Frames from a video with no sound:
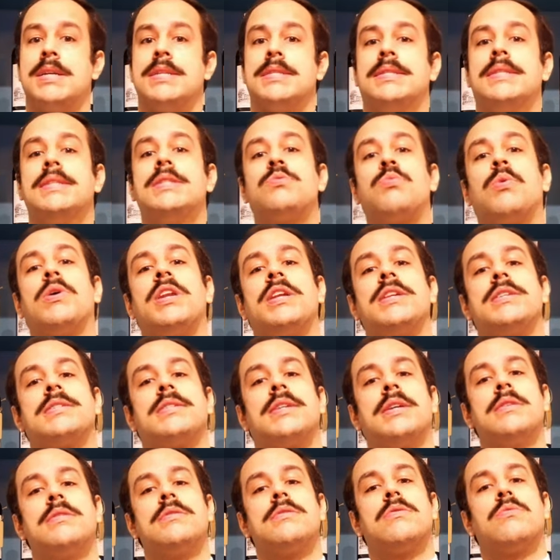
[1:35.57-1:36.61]
This wine
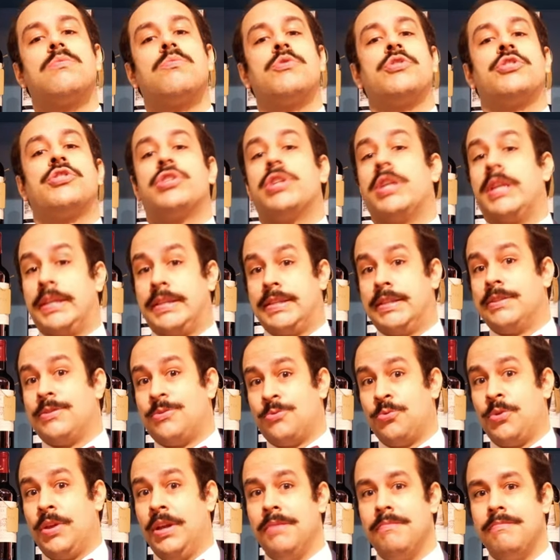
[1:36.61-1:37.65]
estate, which still exists
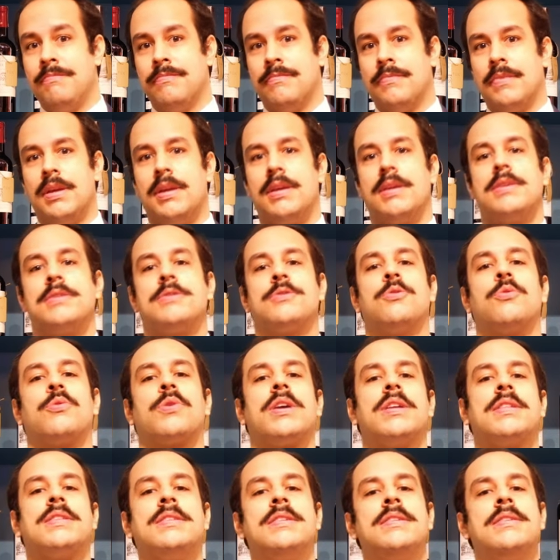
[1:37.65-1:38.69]
today, is
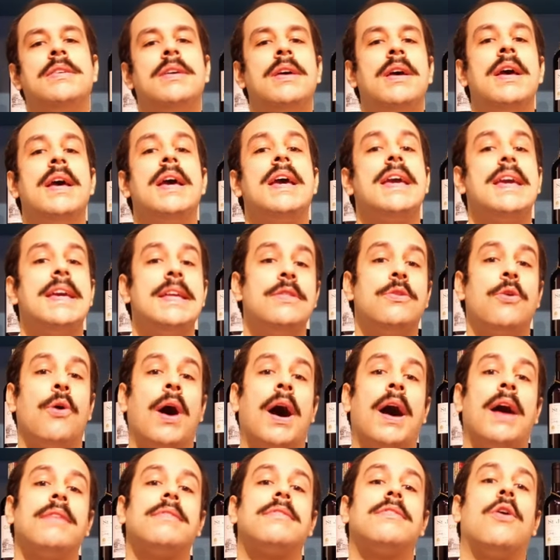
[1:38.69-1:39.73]
located in the
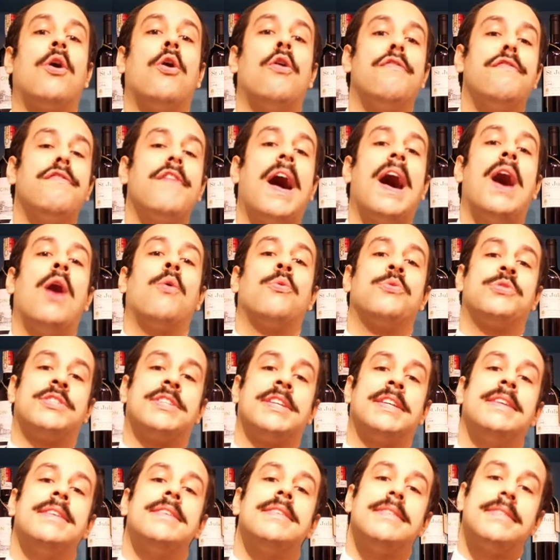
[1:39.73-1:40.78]
heart of AOC